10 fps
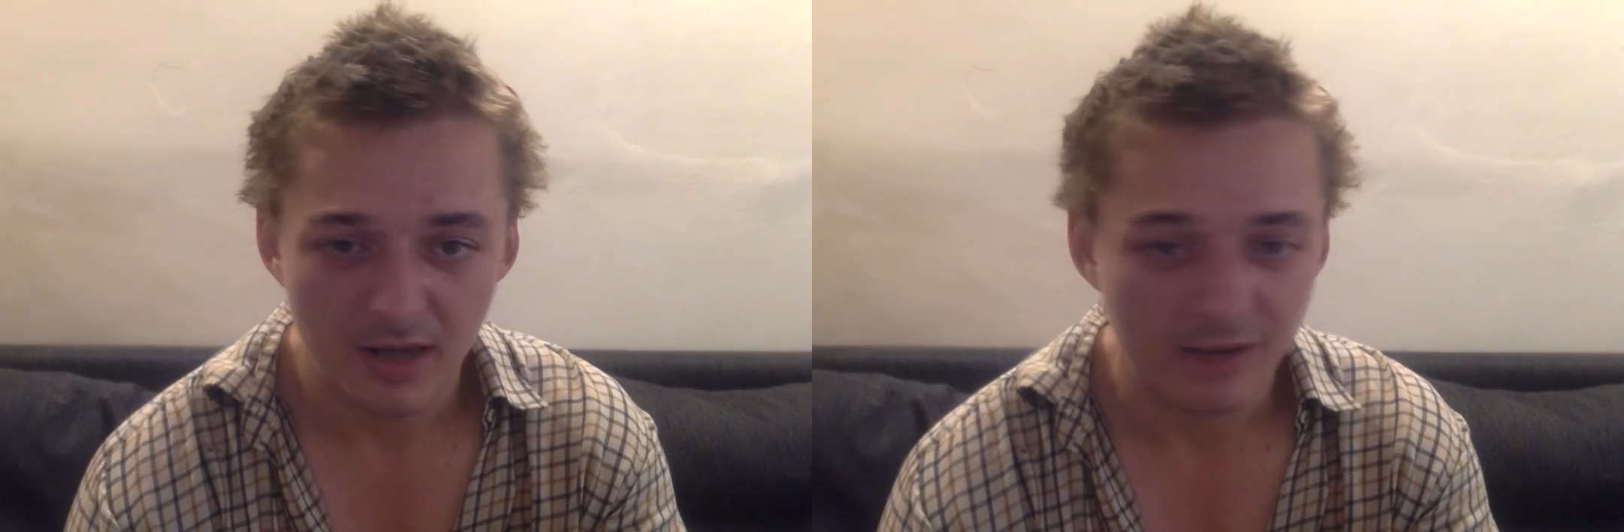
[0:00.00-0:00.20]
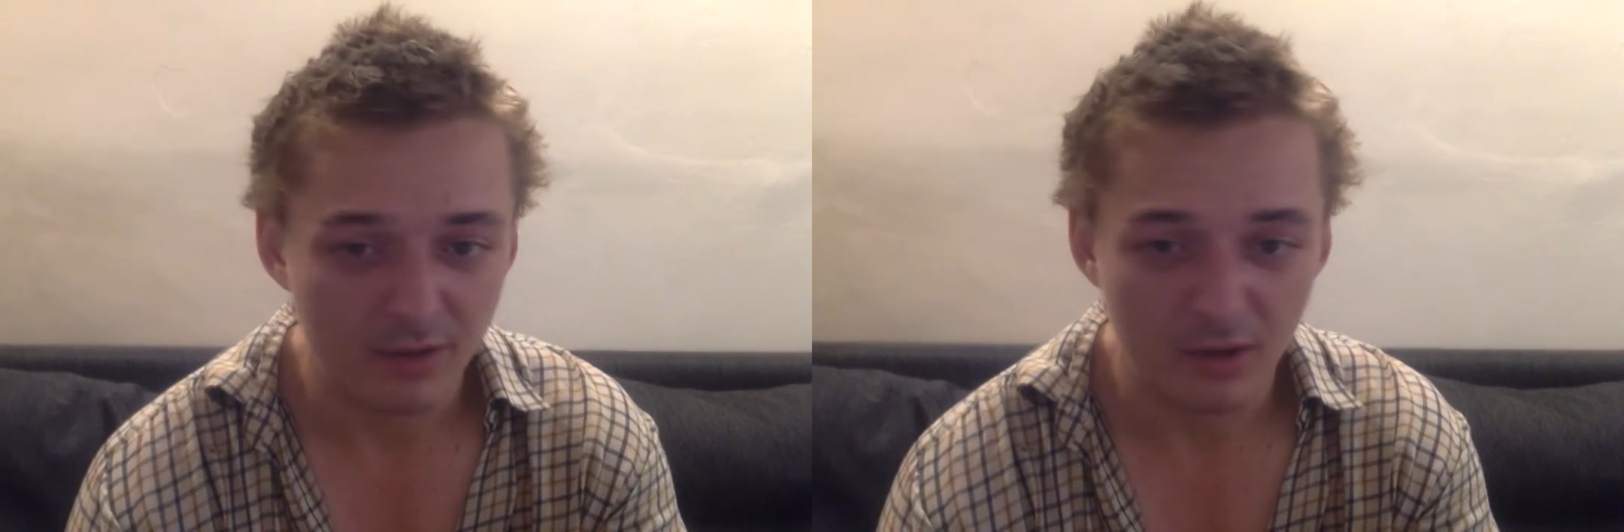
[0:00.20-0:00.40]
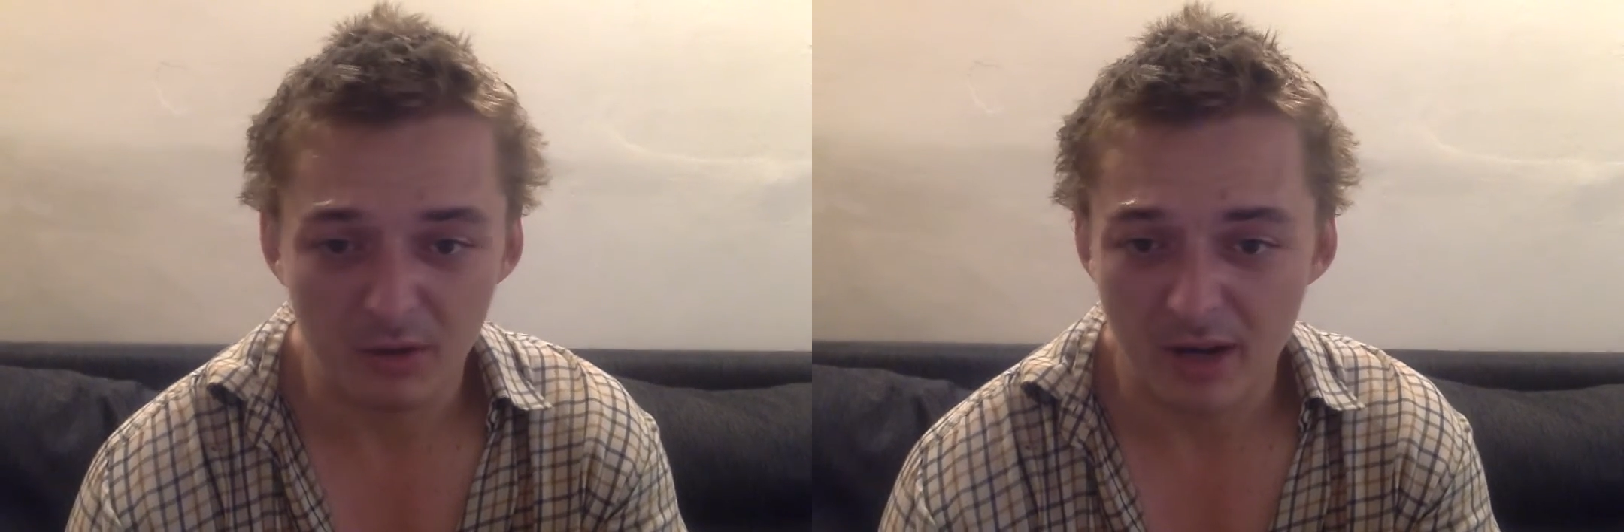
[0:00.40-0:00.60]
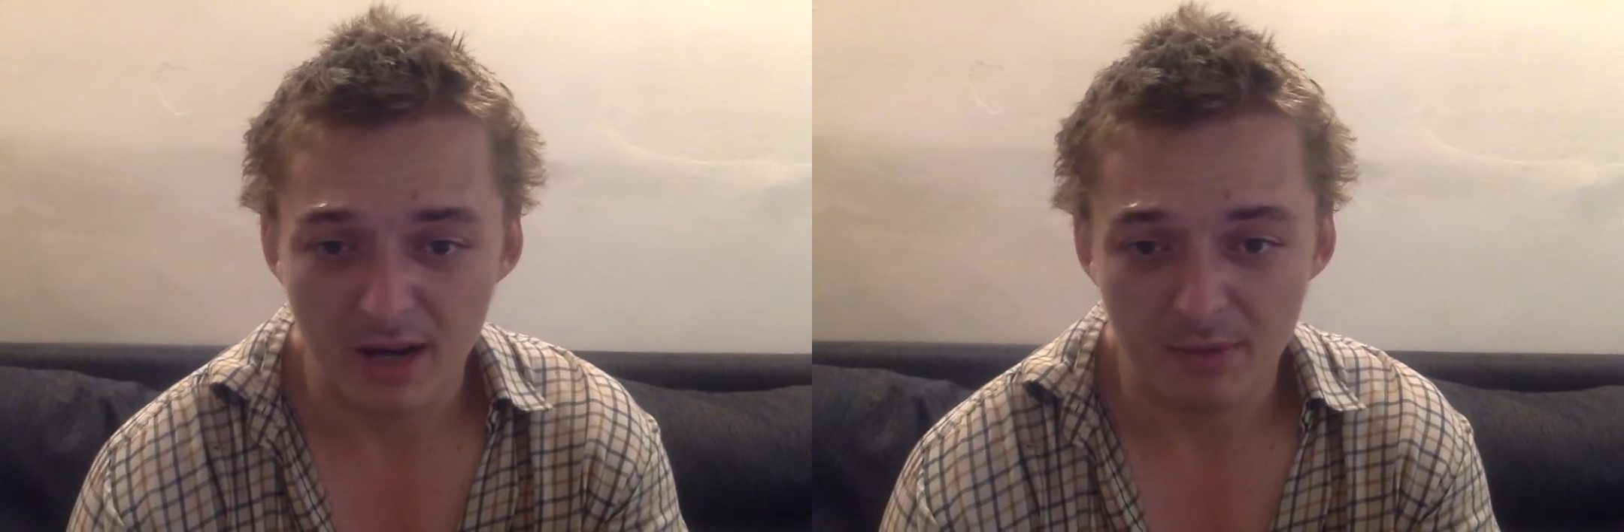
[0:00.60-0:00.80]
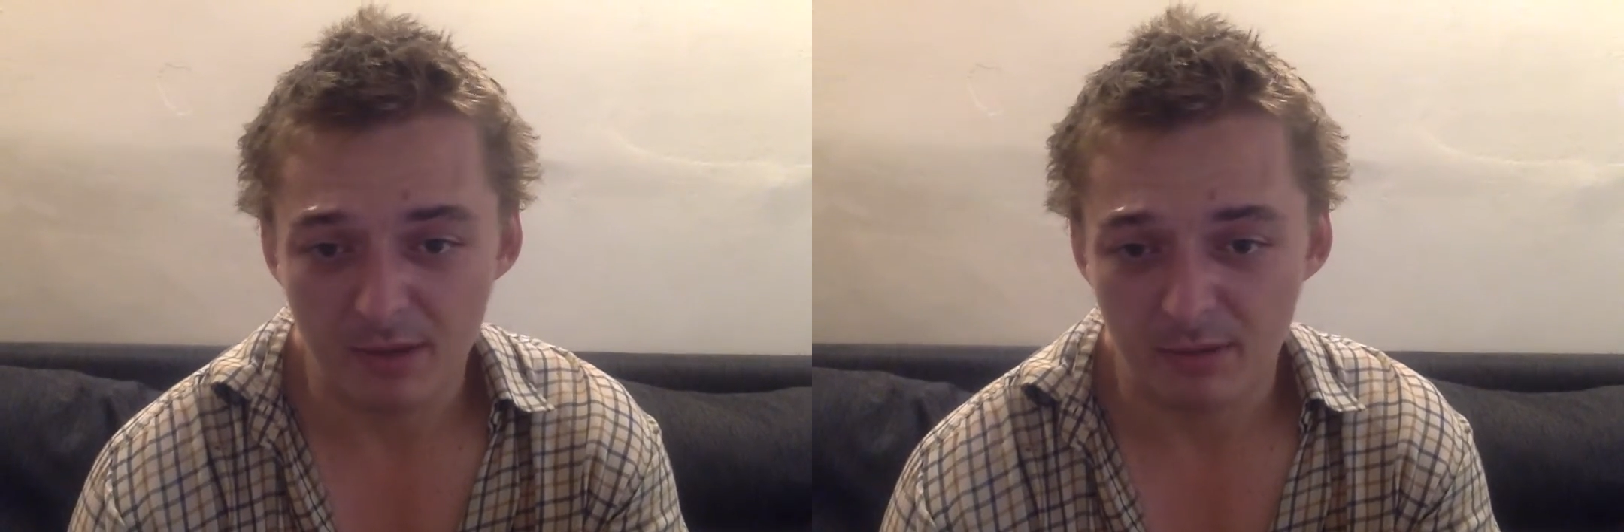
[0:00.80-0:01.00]
Even though I do
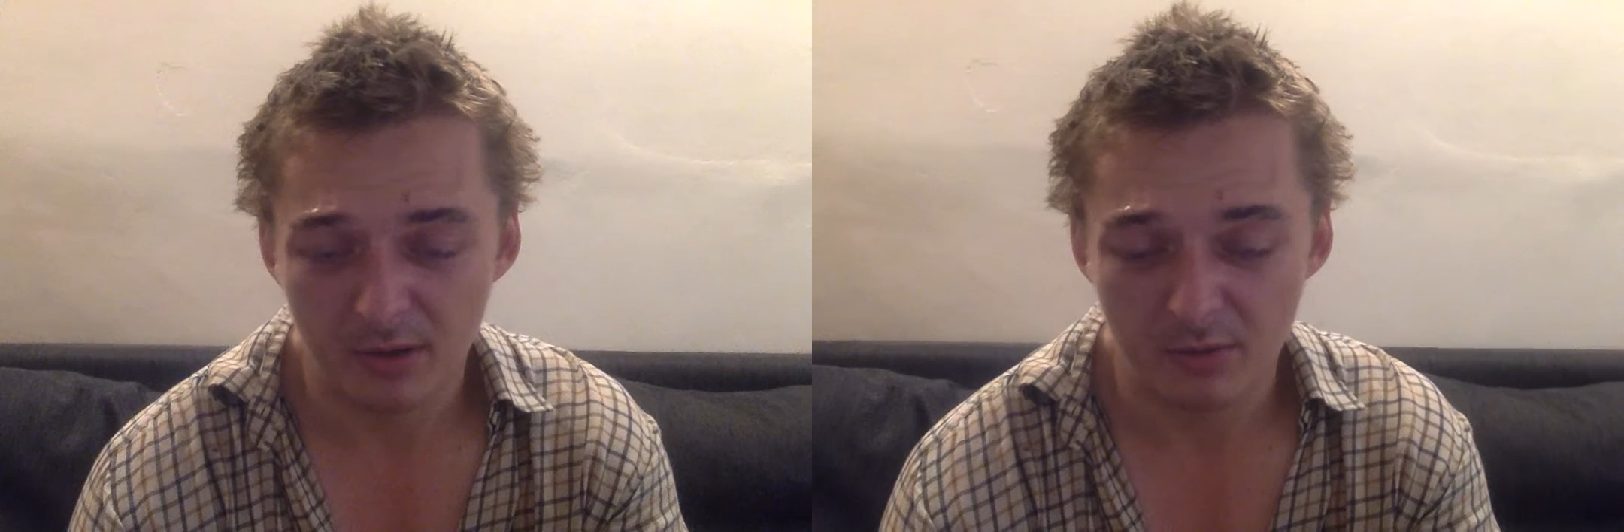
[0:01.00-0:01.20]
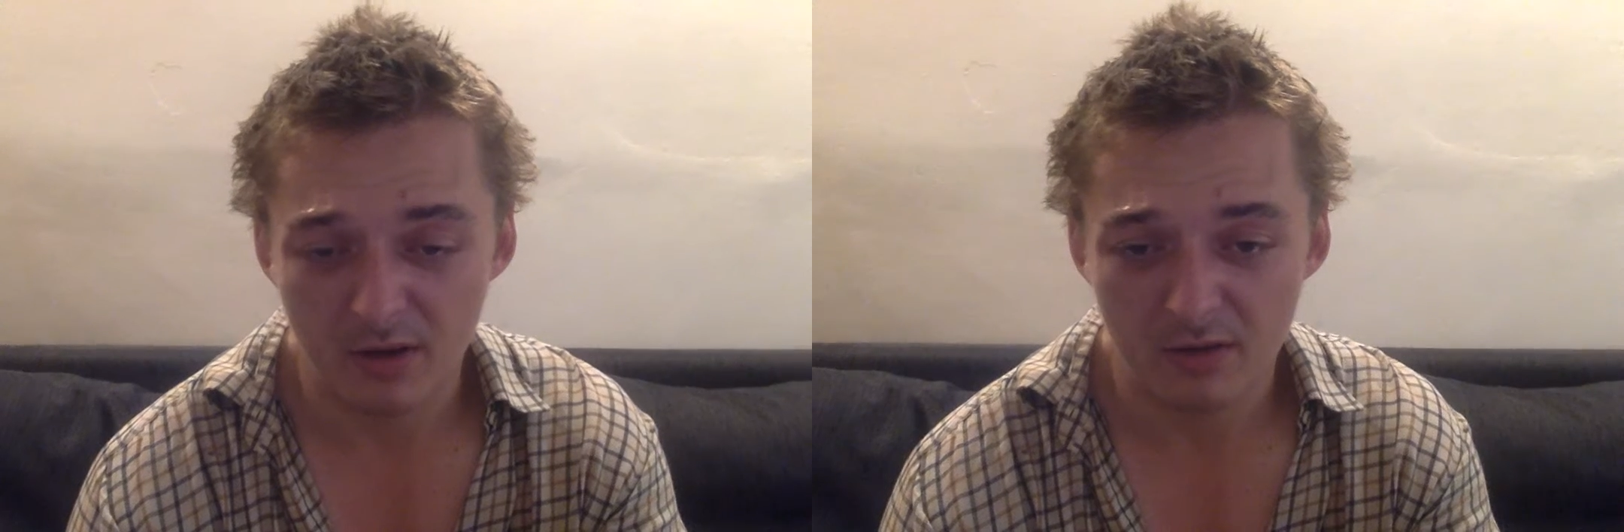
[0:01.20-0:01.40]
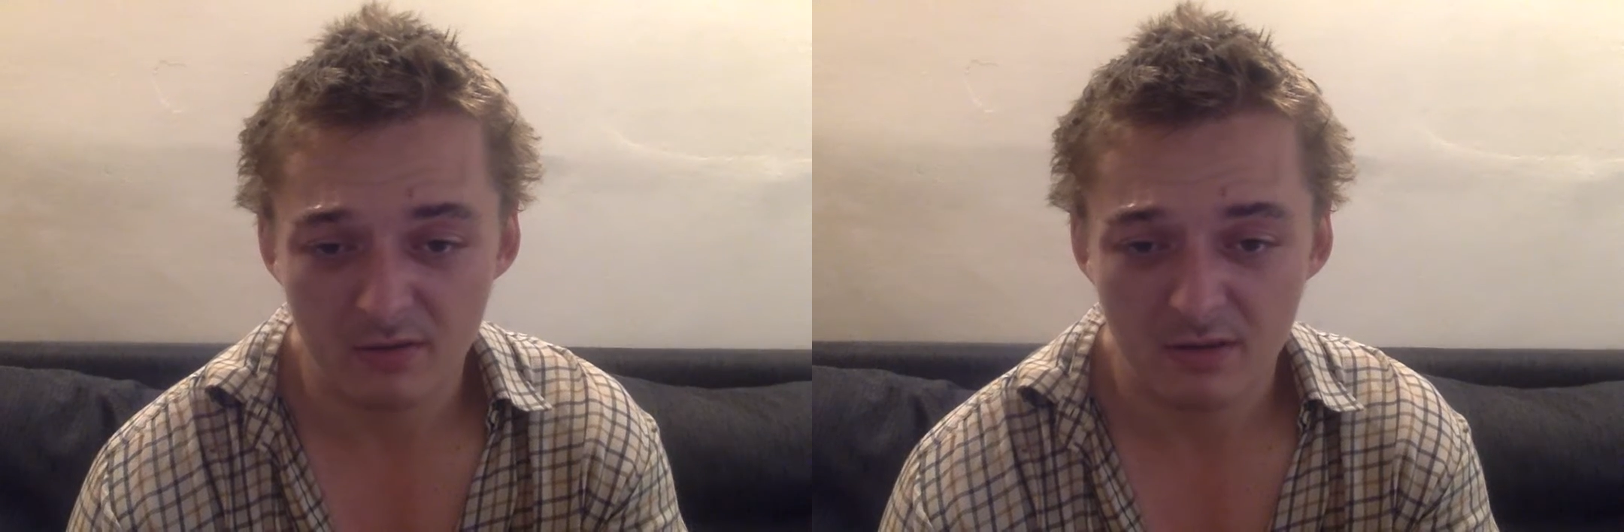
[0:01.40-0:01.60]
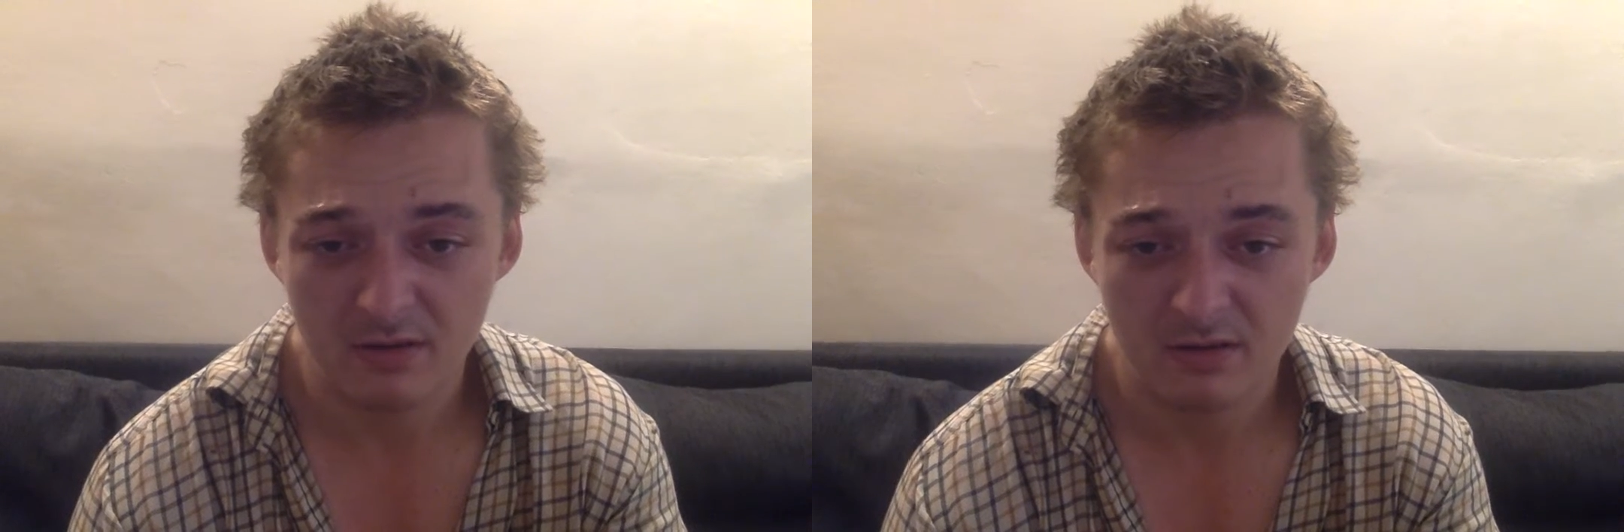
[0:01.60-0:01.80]
hate people as well.